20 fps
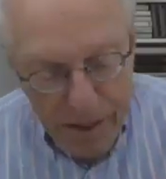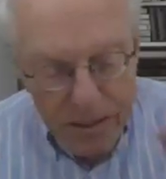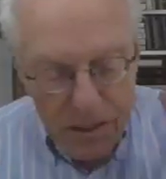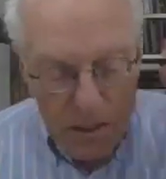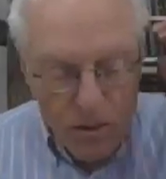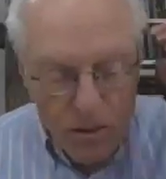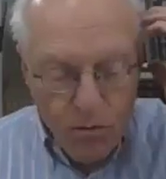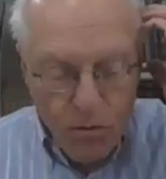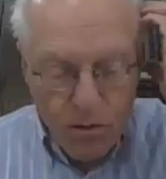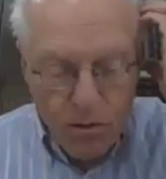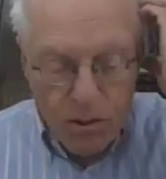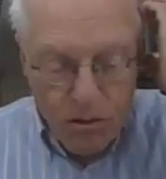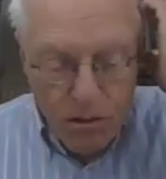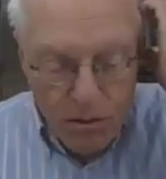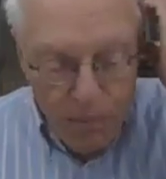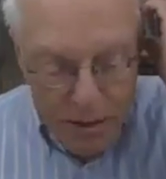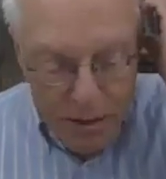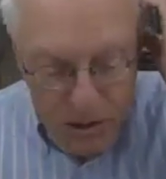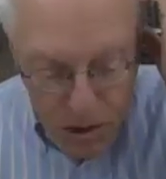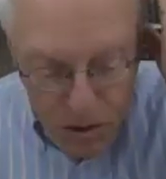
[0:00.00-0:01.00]
to make a shvua, so
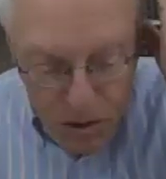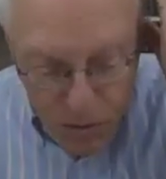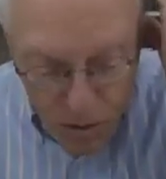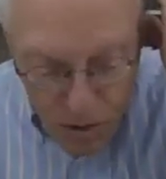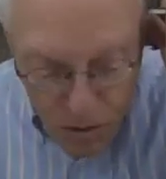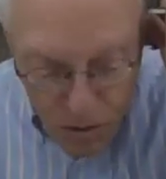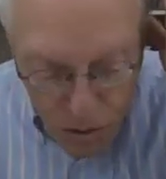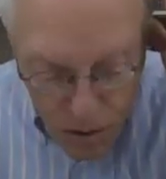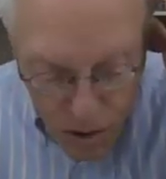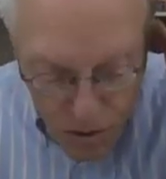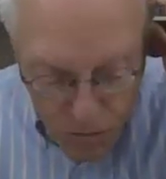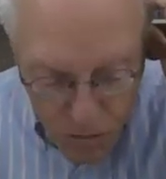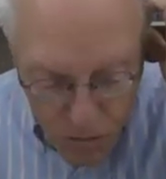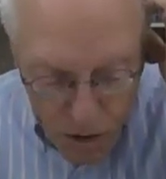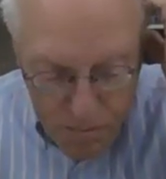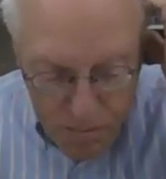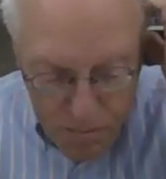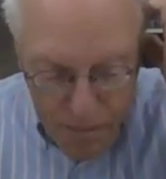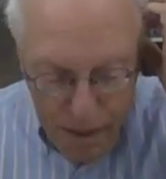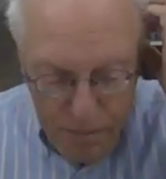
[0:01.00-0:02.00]
he makes a shvua in order to
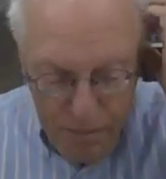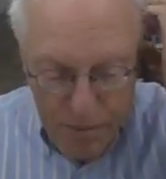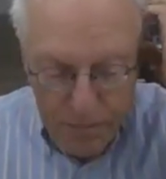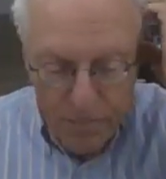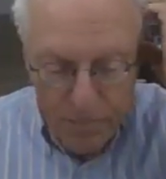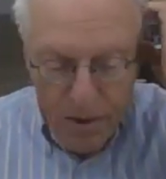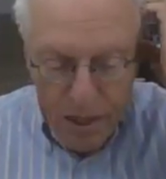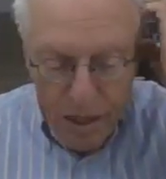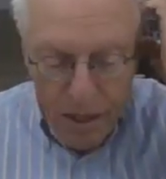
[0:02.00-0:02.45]
avoid payment.